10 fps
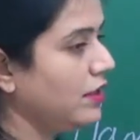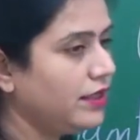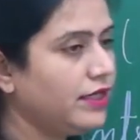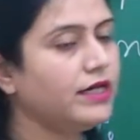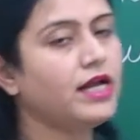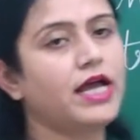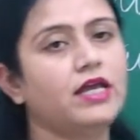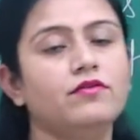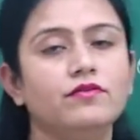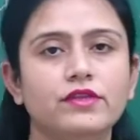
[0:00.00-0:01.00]

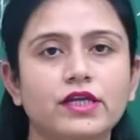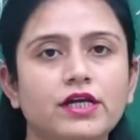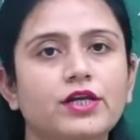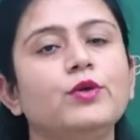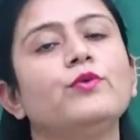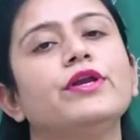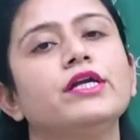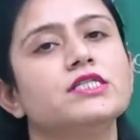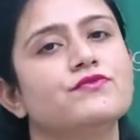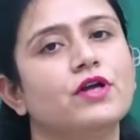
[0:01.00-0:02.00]
derive their
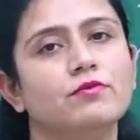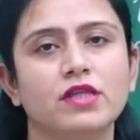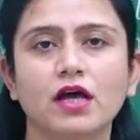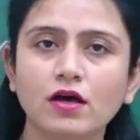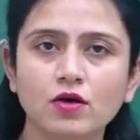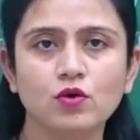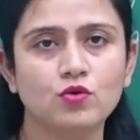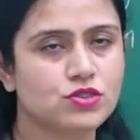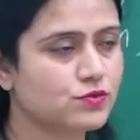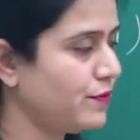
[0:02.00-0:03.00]
nutrients from the host